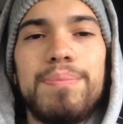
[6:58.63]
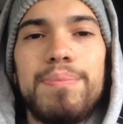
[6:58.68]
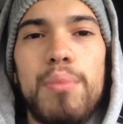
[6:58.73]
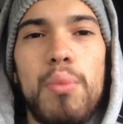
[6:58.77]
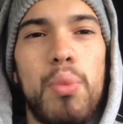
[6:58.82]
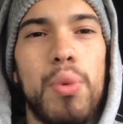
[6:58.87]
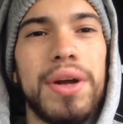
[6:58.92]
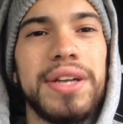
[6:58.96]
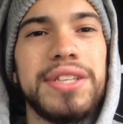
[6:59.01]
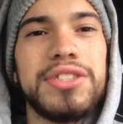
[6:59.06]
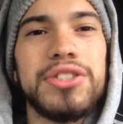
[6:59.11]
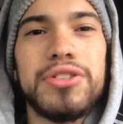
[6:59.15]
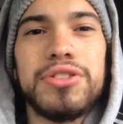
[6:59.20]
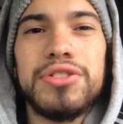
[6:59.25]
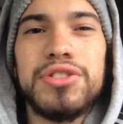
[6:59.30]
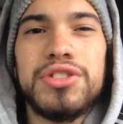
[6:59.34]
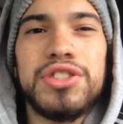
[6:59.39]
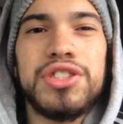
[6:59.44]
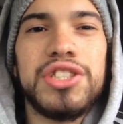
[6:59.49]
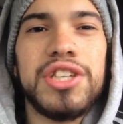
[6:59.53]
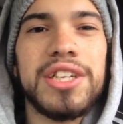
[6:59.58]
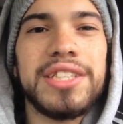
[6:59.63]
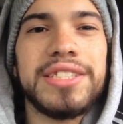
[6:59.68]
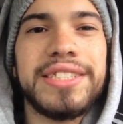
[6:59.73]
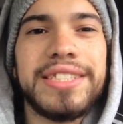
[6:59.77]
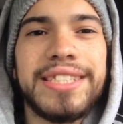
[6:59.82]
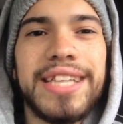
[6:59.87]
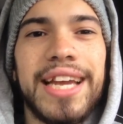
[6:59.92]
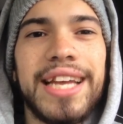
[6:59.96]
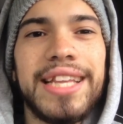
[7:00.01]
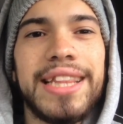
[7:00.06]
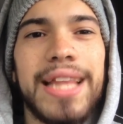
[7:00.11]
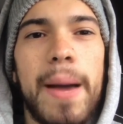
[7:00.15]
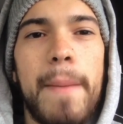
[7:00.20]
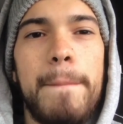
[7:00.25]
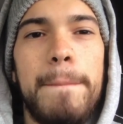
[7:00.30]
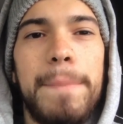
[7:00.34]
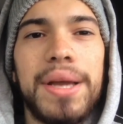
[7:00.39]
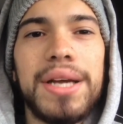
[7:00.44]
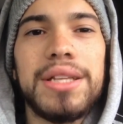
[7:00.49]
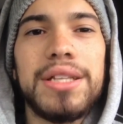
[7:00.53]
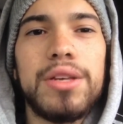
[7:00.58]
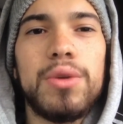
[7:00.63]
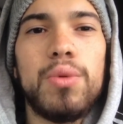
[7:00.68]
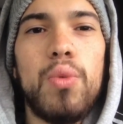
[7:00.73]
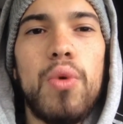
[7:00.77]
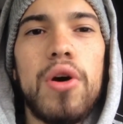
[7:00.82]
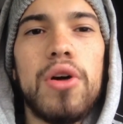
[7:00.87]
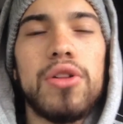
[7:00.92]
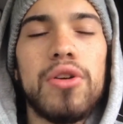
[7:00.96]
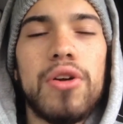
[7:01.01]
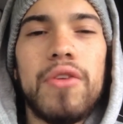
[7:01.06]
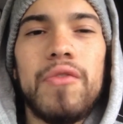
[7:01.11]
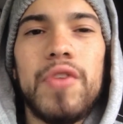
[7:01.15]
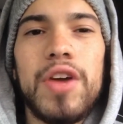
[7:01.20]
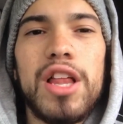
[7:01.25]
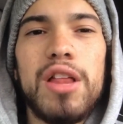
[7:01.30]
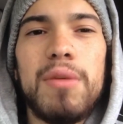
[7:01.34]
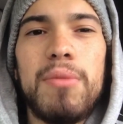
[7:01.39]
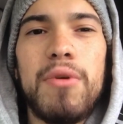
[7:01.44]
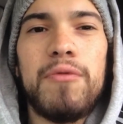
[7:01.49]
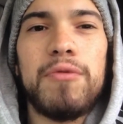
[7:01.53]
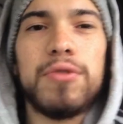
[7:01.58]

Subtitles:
Wizards just said that Beal and Wall are available